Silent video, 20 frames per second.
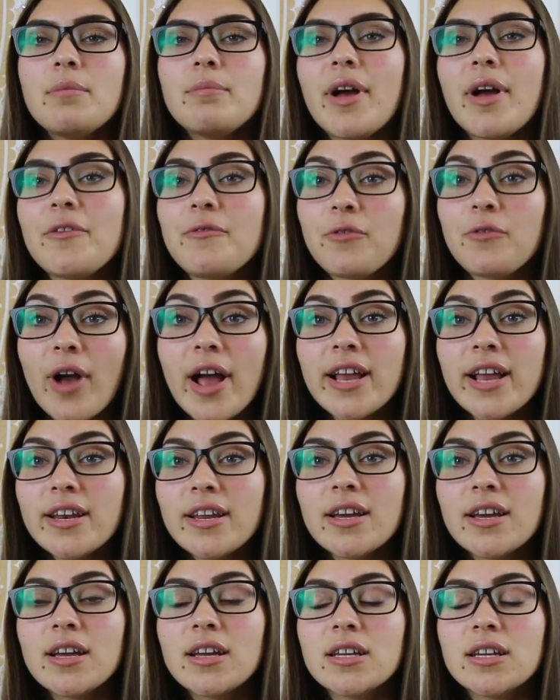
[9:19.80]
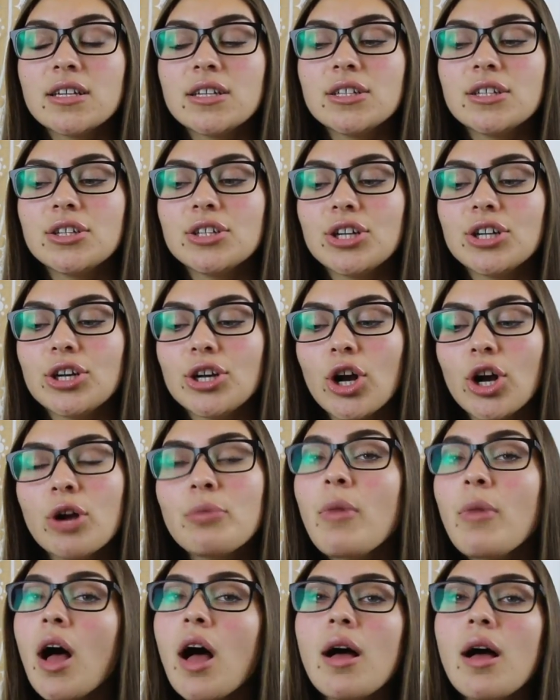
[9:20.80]
my friend,
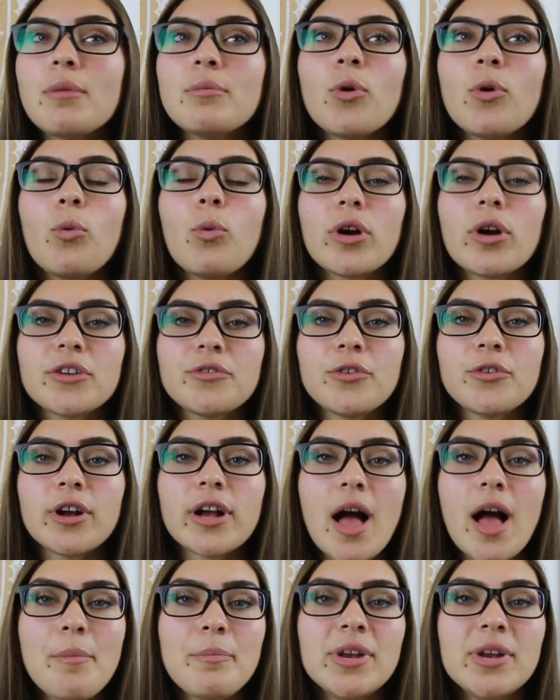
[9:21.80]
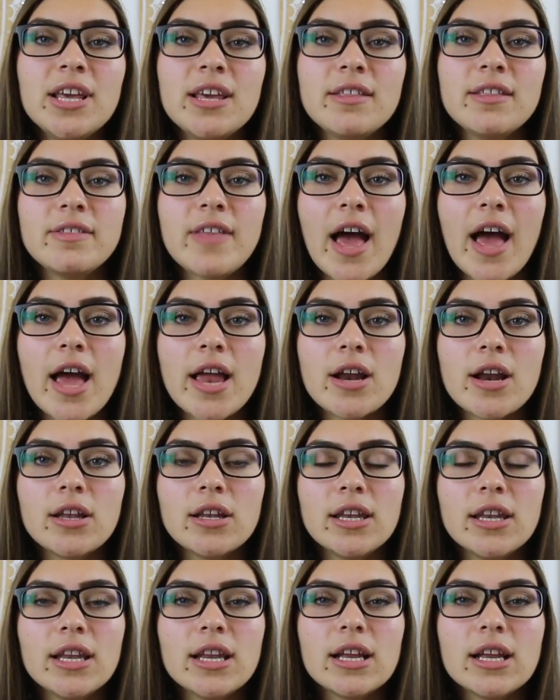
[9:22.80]
her mom worked for a company that
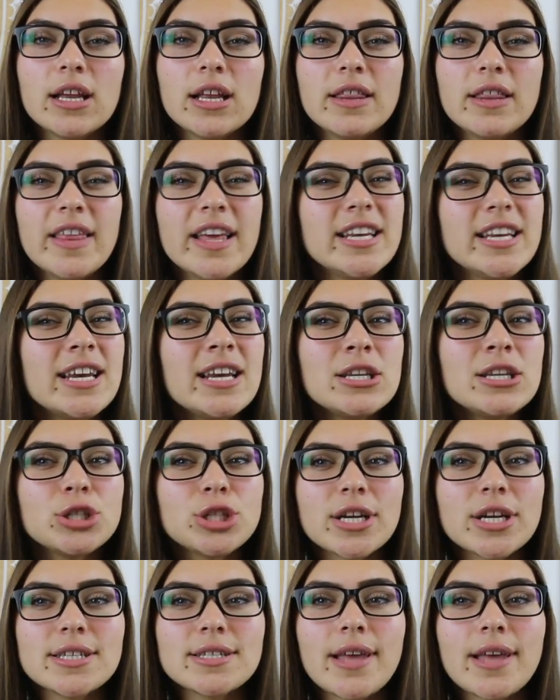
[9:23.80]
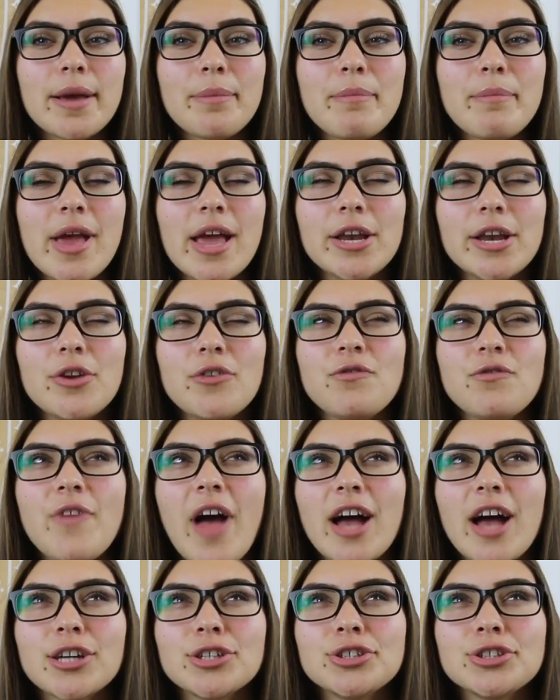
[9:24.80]
they didn't just like
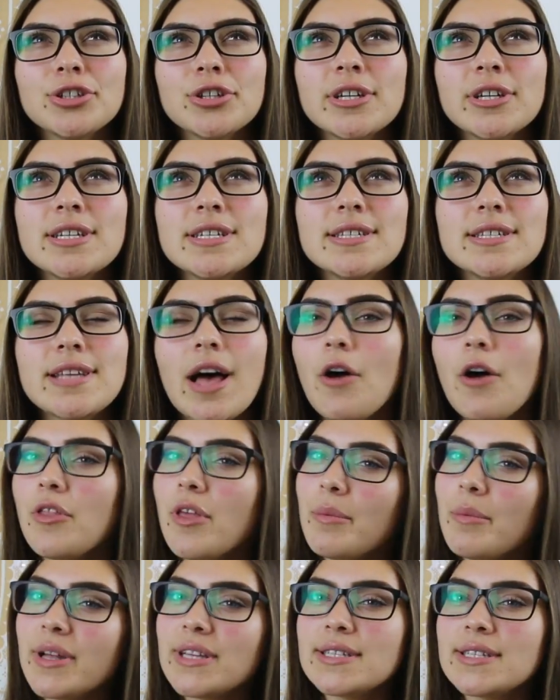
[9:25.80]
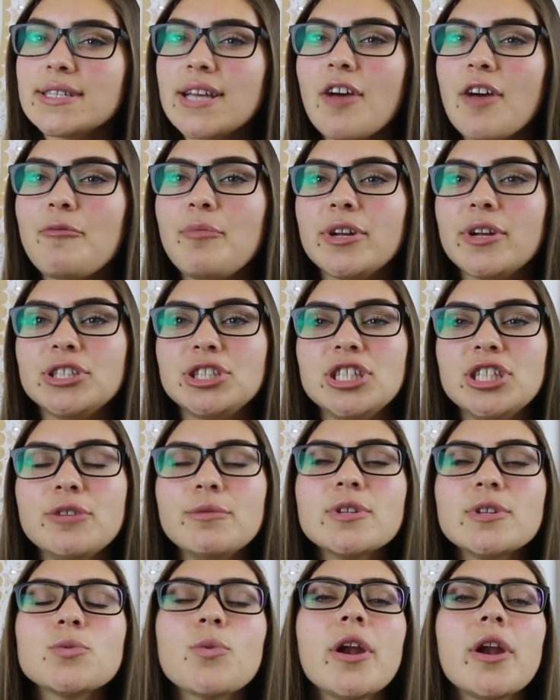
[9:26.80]
manufacture and sell them and stuff, but she
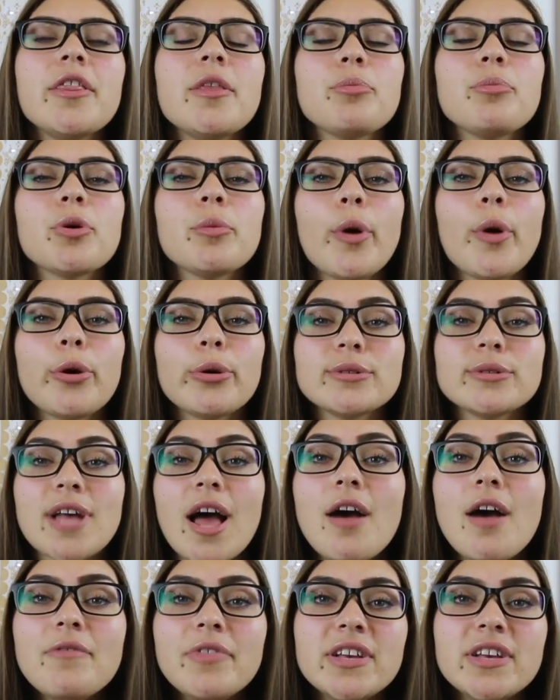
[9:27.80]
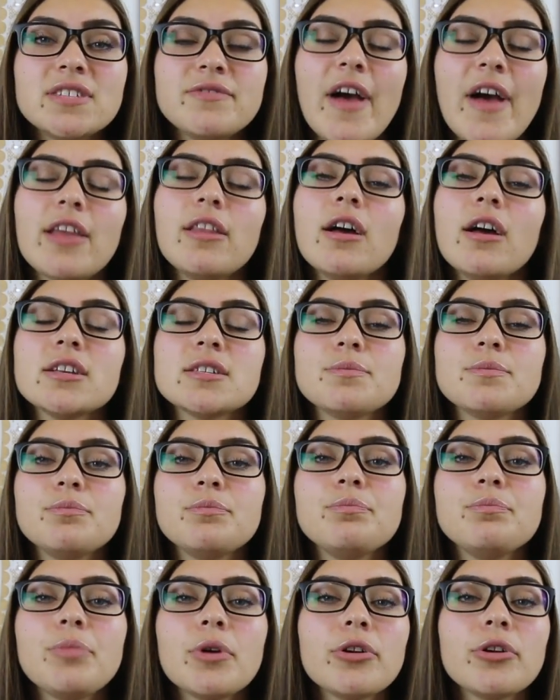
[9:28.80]
was one of the promoters of these fat loss
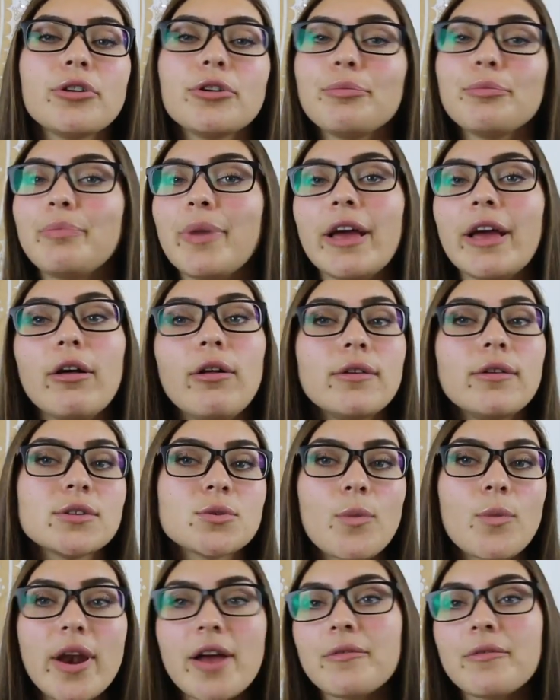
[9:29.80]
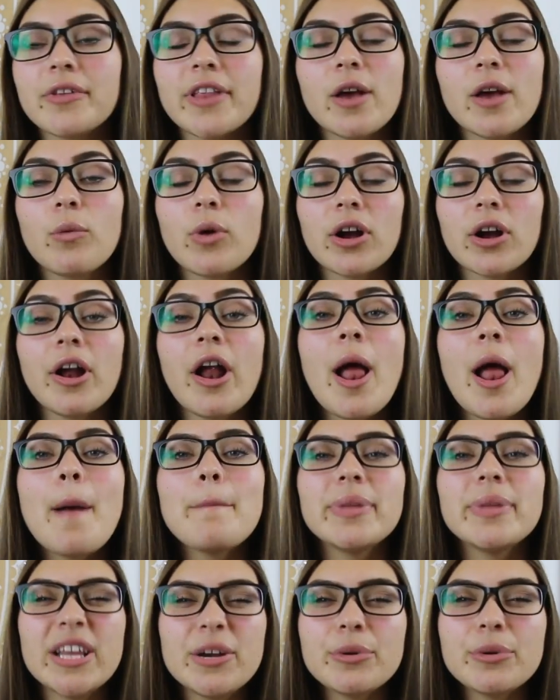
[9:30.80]
burner pills, whatever they were.
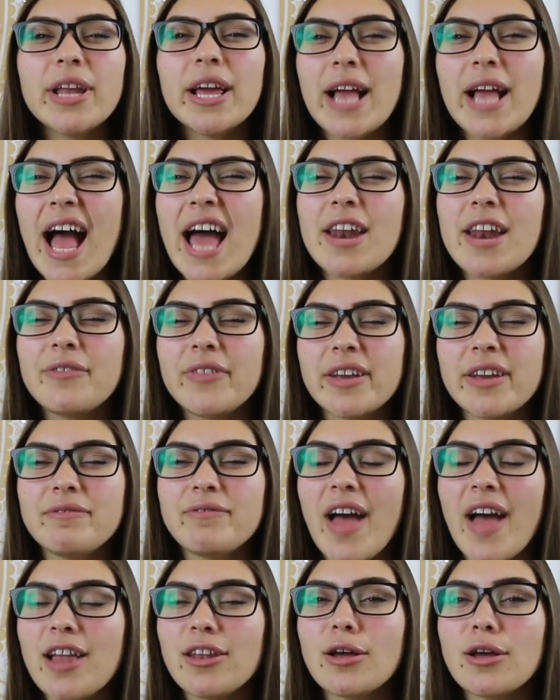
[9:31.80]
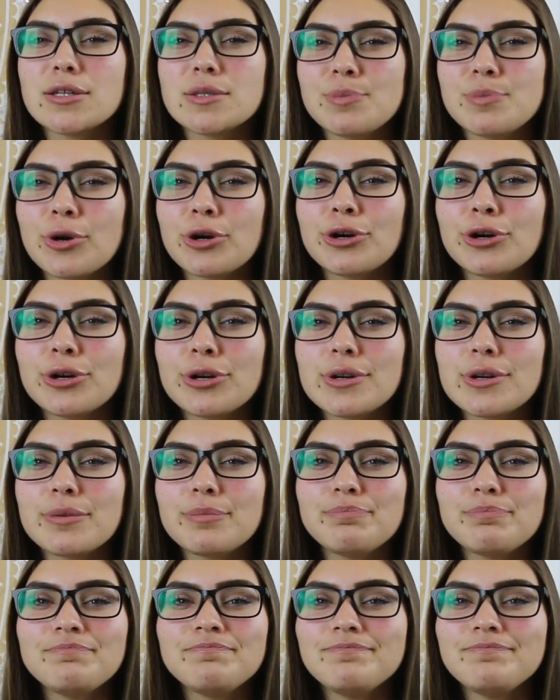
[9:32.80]
But they were like kind of like fat loss
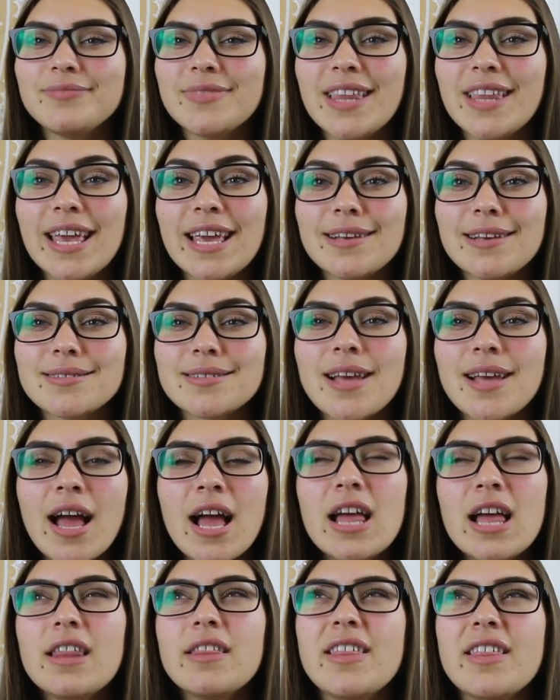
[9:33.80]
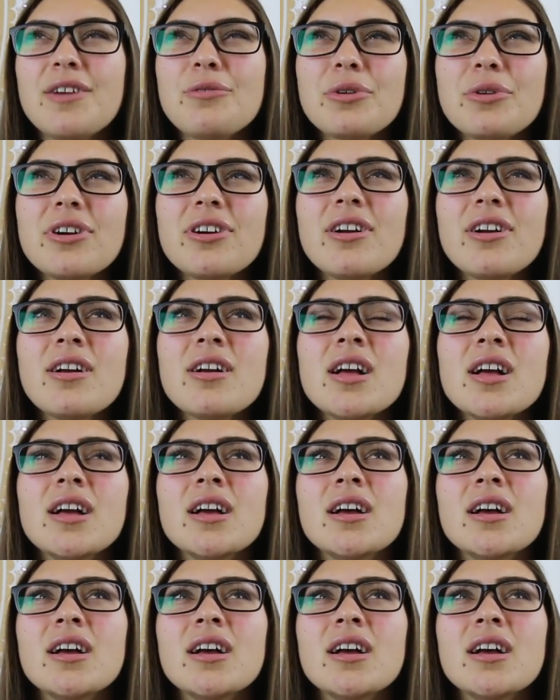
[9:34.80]
burner things. They were,